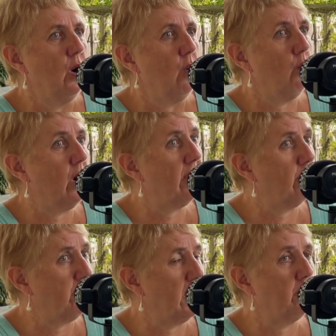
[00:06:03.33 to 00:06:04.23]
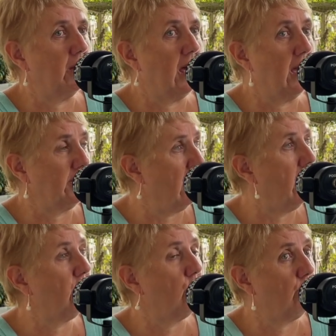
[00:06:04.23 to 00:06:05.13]
whether people are
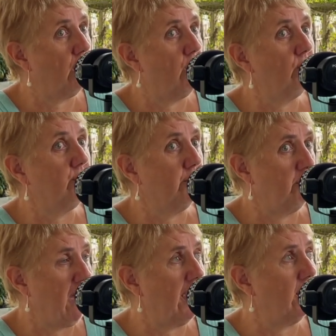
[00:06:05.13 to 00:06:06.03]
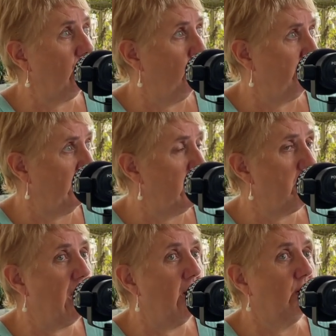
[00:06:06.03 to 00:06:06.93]
young or old, male or
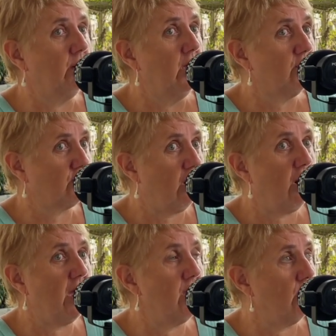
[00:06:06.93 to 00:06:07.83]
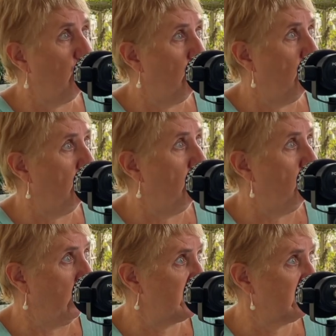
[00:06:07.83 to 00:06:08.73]
female, Thai or
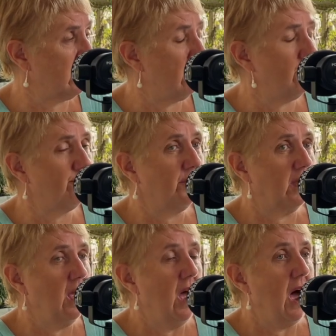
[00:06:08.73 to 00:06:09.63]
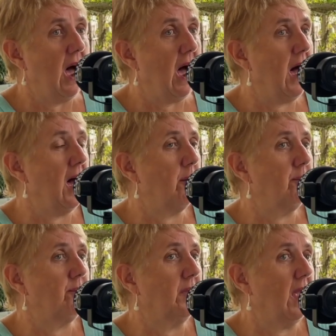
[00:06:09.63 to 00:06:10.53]
Westerner.
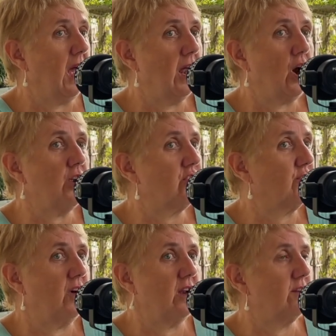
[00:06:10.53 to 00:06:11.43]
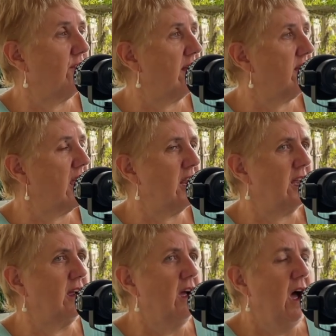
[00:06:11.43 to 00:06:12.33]
Um, and I just find it
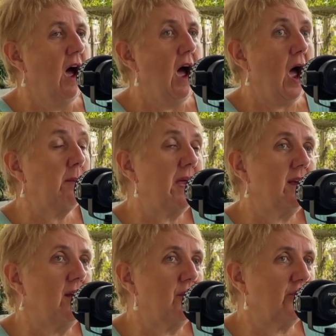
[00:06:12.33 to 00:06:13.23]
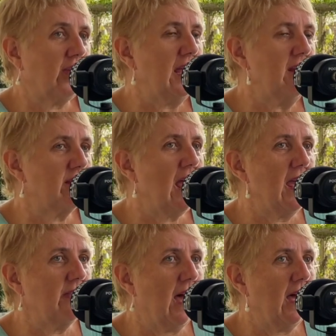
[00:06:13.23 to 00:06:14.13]
fascinating. I mean, in
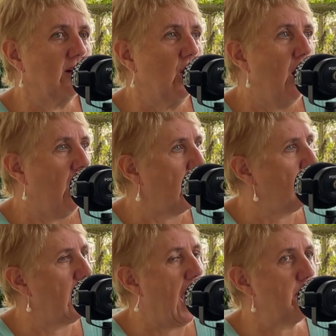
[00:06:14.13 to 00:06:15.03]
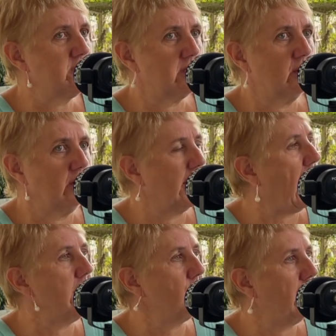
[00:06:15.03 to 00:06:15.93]
saying that, I absolutely
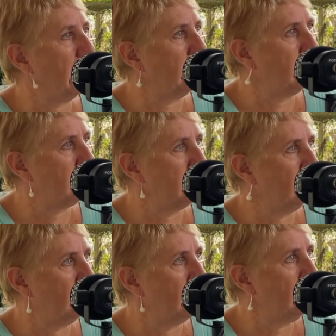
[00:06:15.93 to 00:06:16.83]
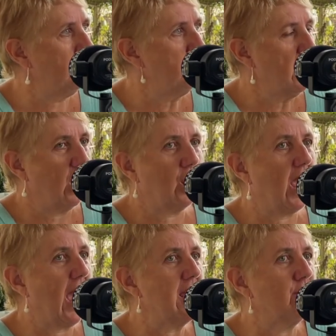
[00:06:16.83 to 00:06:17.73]
hate reality TV and I
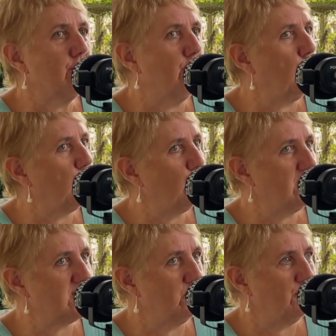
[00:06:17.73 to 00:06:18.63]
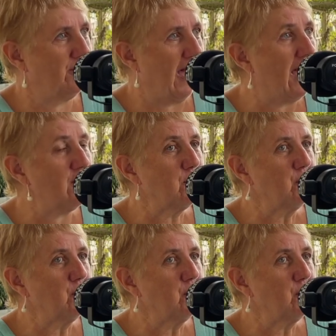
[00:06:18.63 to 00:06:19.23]
hate the voyeurism of that.